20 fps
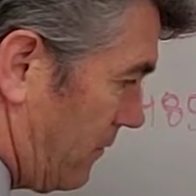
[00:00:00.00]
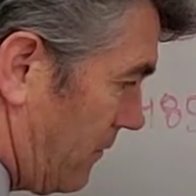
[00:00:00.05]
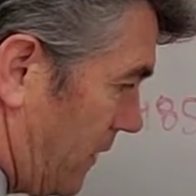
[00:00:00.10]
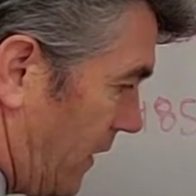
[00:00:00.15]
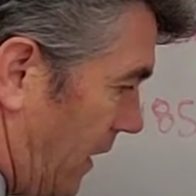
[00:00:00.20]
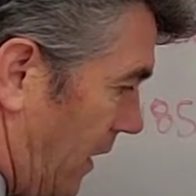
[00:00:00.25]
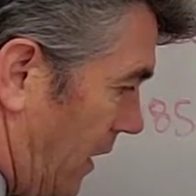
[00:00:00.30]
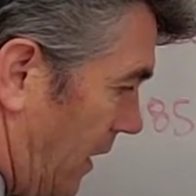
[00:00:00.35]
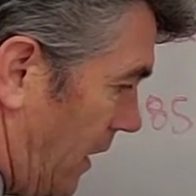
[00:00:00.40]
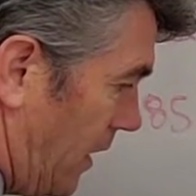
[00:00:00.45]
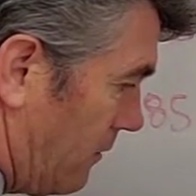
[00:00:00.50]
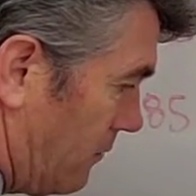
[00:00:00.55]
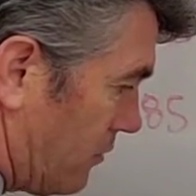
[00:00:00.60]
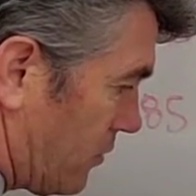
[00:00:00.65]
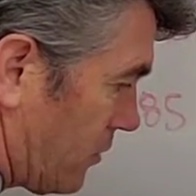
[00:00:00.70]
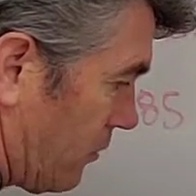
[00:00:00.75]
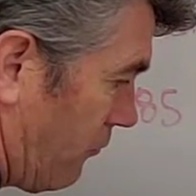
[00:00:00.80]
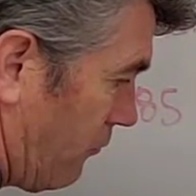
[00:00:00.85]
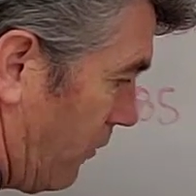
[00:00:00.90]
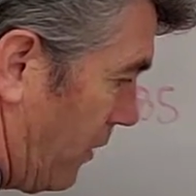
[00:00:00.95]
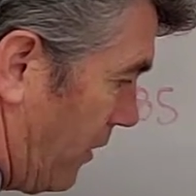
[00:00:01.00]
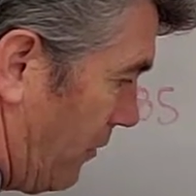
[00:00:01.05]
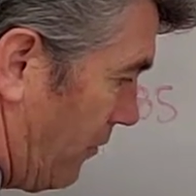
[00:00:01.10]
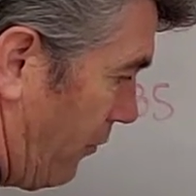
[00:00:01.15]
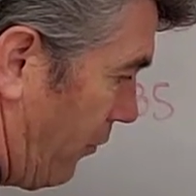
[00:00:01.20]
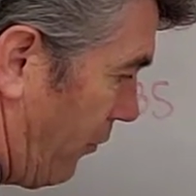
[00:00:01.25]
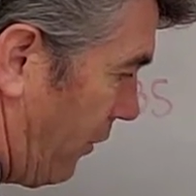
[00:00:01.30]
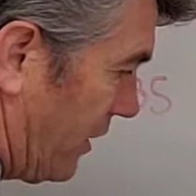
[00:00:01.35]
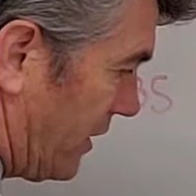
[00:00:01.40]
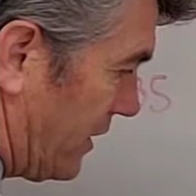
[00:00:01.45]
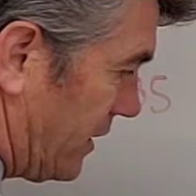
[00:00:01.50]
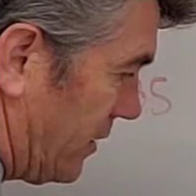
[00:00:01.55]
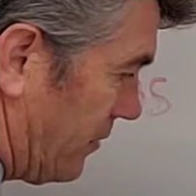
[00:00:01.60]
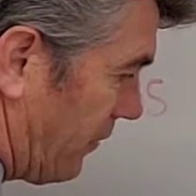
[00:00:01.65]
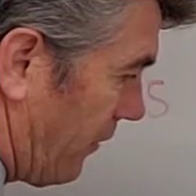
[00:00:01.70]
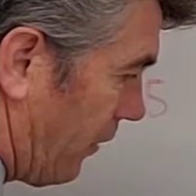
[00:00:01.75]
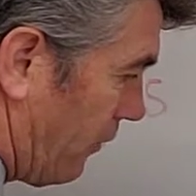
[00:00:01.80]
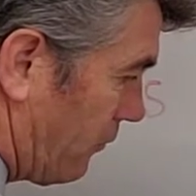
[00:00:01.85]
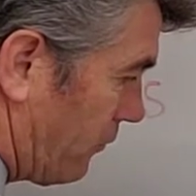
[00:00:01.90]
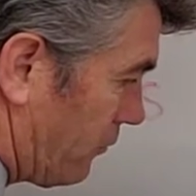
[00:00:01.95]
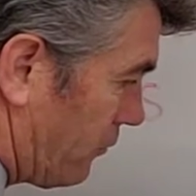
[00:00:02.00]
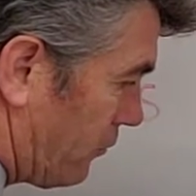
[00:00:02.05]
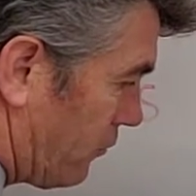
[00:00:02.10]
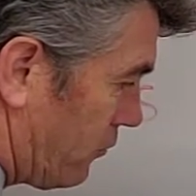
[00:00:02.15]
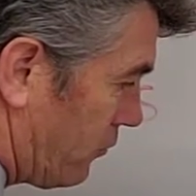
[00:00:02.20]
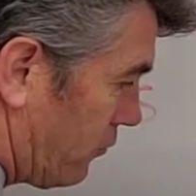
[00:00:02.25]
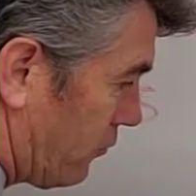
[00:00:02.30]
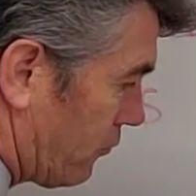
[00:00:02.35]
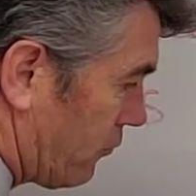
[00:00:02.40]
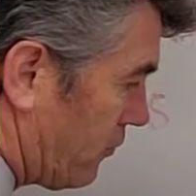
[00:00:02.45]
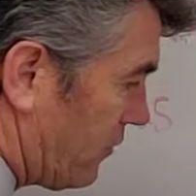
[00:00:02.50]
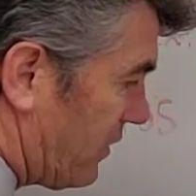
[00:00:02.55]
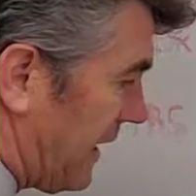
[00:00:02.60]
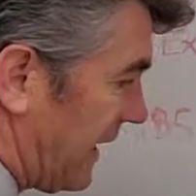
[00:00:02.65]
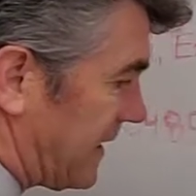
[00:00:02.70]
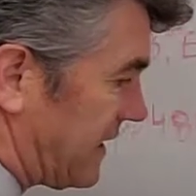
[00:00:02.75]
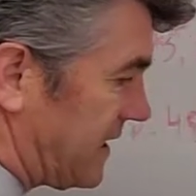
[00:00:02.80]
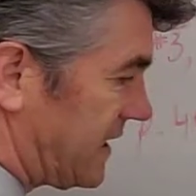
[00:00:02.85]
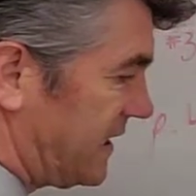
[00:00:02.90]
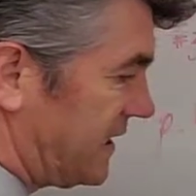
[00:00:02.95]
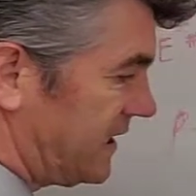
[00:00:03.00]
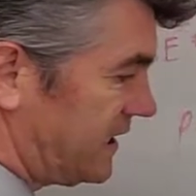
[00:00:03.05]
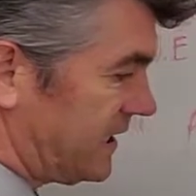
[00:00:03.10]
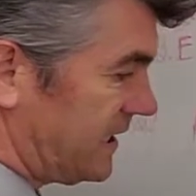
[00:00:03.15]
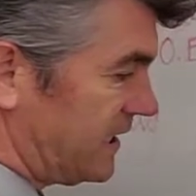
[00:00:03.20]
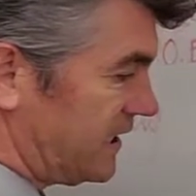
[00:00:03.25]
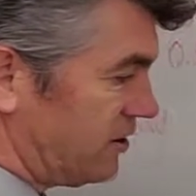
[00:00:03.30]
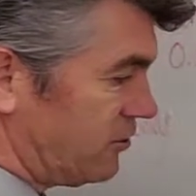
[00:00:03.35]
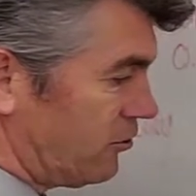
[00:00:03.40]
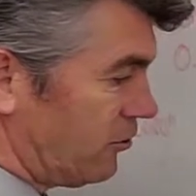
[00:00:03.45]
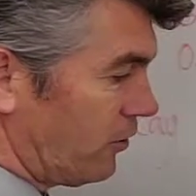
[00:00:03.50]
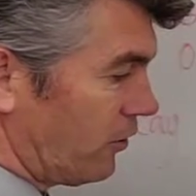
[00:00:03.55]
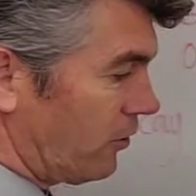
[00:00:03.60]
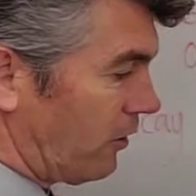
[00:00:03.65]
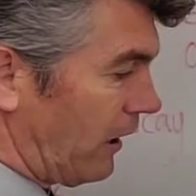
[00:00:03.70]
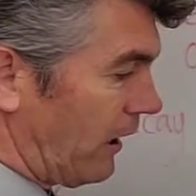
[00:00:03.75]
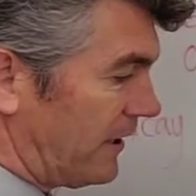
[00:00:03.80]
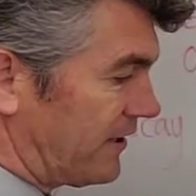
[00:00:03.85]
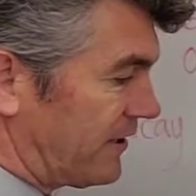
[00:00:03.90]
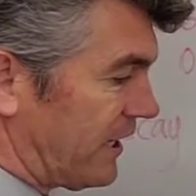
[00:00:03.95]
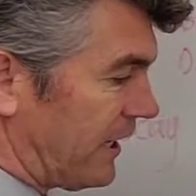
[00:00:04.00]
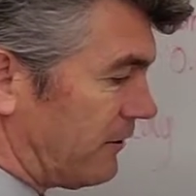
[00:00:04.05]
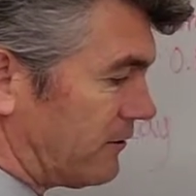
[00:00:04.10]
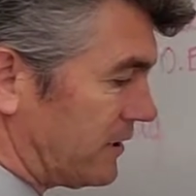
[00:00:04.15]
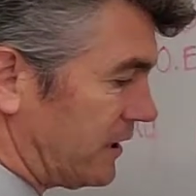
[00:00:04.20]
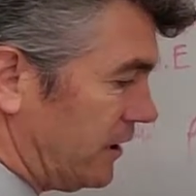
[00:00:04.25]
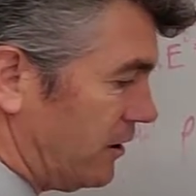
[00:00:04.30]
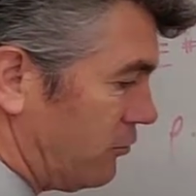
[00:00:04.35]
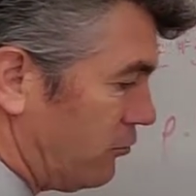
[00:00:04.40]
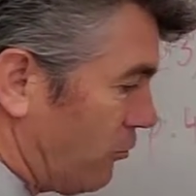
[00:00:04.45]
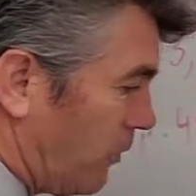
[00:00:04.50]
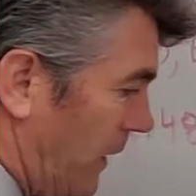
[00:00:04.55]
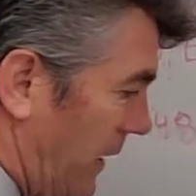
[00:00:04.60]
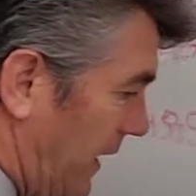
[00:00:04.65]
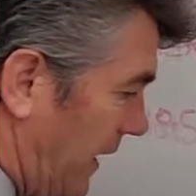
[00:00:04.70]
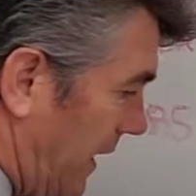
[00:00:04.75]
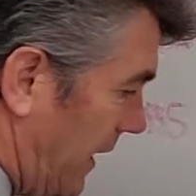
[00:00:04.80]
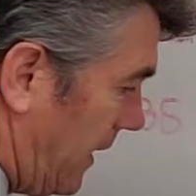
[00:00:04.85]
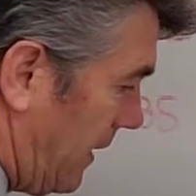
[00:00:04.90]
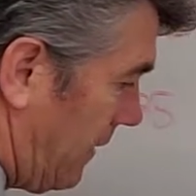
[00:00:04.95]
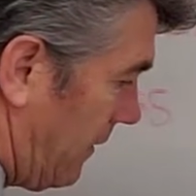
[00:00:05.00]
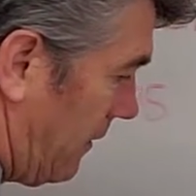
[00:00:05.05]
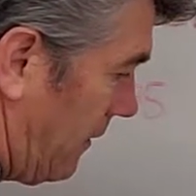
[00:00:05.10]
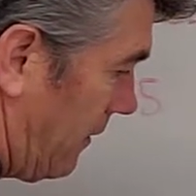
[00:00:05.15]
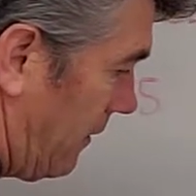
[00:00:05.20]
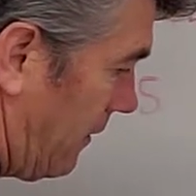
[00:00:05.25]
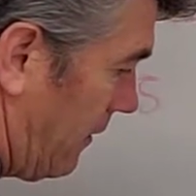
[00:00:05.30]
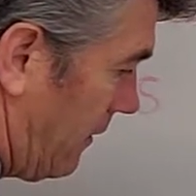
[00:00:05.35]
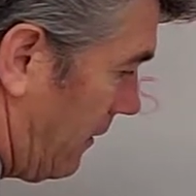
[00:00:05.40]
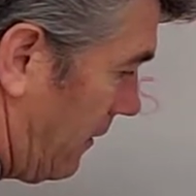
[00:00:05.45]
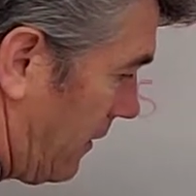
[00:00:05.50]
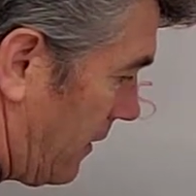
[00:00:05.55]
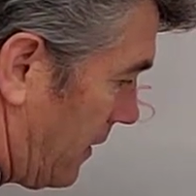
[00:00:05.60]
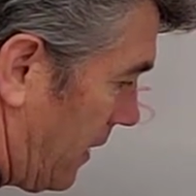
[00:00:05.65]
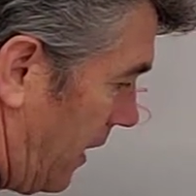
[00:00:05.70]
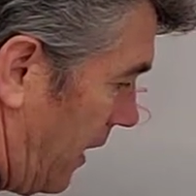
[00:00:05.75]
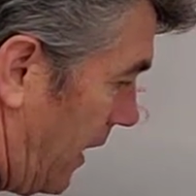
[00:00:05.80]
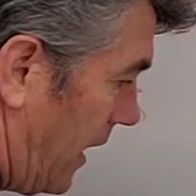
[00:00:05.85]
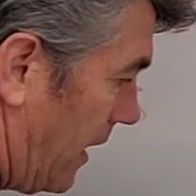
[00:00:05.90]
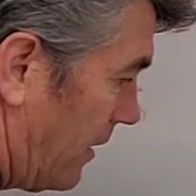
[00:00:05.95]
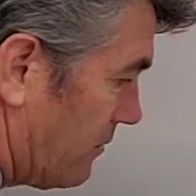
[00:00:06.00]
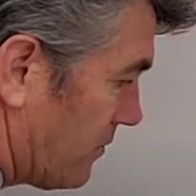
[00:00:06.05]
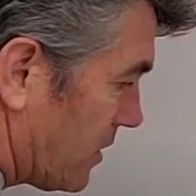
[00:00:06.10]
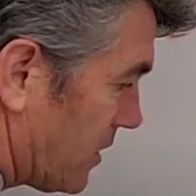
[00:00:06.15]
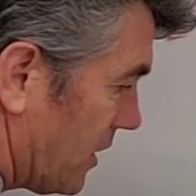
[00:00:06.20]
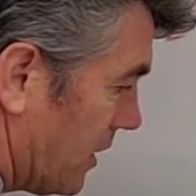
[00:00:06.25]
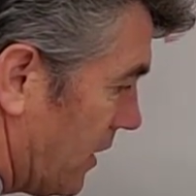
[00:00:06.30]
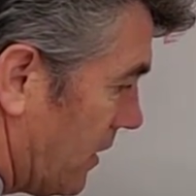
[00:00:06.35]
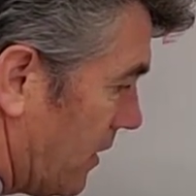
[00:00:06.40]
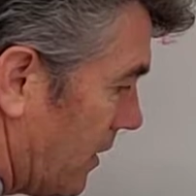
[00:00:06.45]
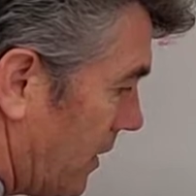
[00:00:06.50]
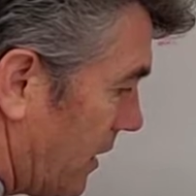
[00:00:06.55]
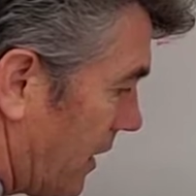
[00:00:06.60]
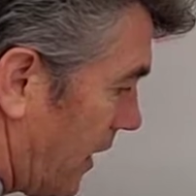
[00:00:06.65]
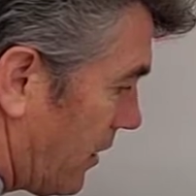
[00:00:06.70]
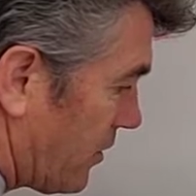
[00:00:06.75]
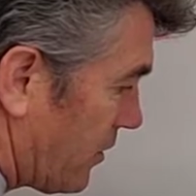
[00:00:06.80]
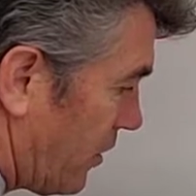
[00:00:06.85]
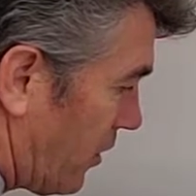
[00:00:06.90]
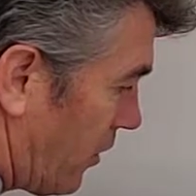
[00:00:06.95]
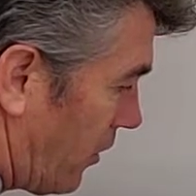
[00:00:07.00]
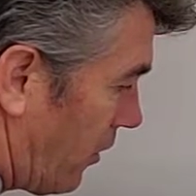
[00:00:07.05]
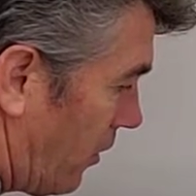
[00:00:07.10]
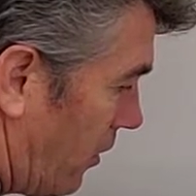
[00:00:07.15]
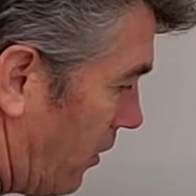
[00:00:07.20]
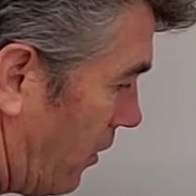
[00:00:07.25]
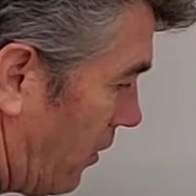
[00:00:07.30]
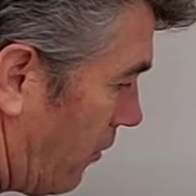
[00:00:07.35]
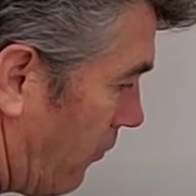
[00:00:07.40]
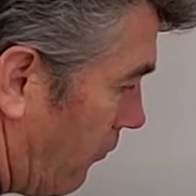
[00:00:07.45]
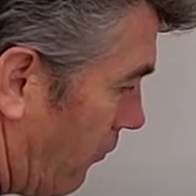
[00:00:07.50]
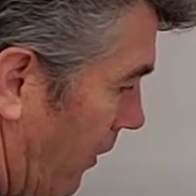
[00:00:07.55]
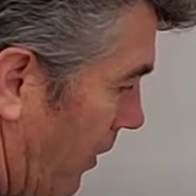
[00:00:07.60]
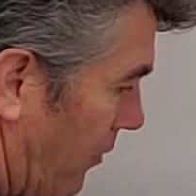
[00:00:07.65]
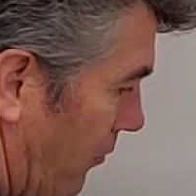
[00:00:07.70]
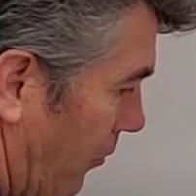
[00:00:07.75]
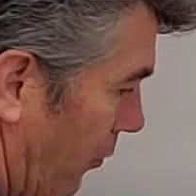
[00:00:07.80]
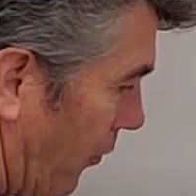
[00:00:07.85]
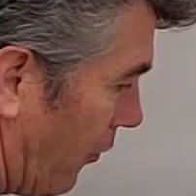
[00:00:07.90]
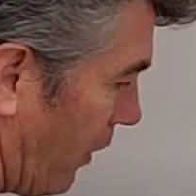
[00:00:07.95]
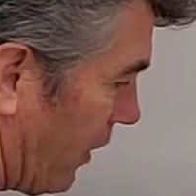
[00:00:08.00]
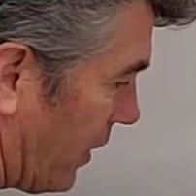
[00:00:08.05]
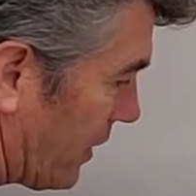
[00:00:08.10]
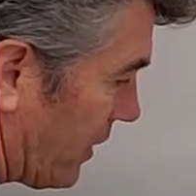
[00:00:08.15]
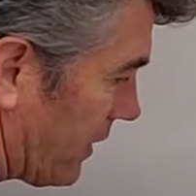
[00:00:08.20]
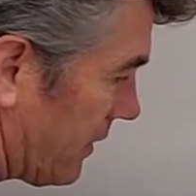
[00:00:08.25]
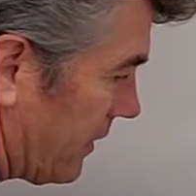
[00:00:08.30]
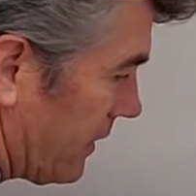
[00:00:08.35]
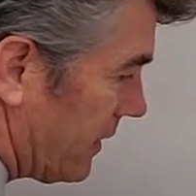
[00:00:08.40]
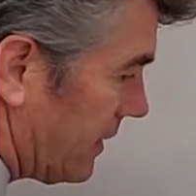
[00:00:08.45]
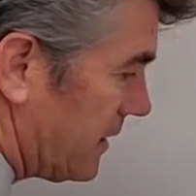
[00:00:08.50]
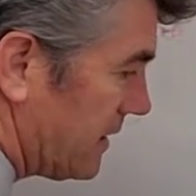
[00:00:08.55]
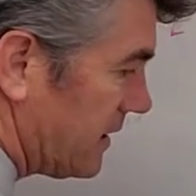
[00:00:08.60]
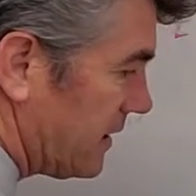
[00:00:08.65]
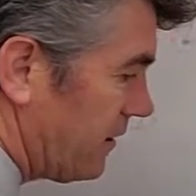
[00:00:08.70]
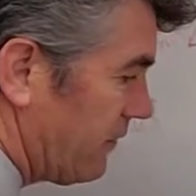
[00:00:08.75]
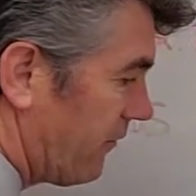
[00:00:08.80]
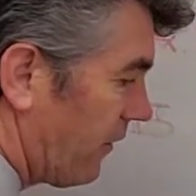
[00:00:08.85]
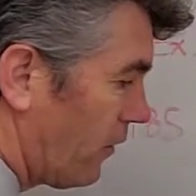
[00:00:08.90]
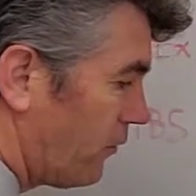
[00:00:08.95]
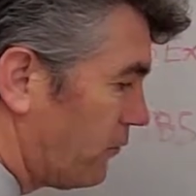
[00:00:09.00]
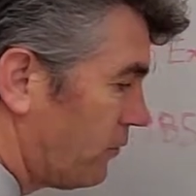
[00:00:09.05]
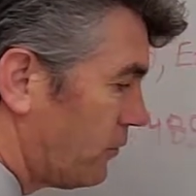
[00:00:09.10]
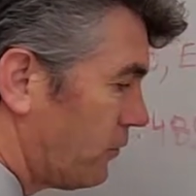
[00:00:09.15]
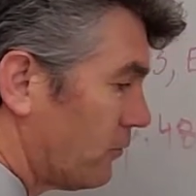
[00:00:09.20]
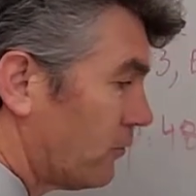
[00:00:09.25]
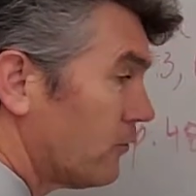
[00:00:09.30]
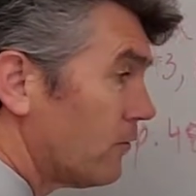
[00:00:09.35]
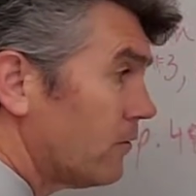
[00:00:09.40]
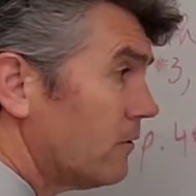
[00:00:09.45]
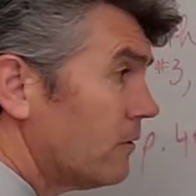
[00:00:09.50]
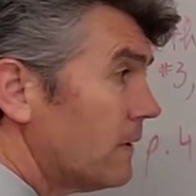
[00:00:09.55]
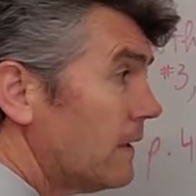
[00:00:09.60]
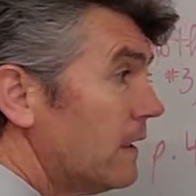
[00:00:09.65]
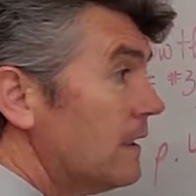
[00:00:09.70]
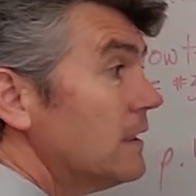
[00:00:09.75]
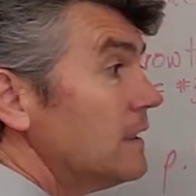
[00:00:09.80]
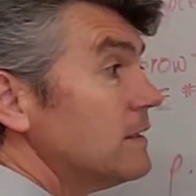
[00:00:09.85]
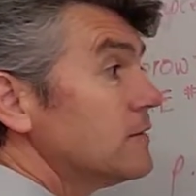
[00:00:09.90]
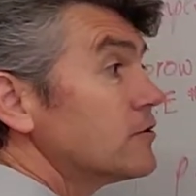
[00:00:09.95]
times 1.02. This is your 1,020 times another 1.02.